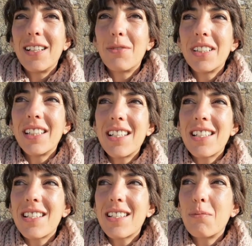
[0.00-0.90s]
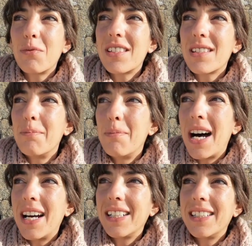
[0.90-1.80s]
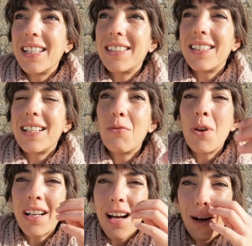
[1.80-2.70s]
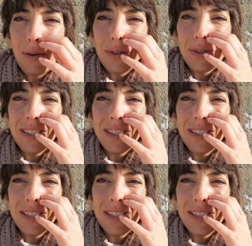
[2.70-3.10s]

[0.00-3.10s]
a relationship with somebody that didn't work out or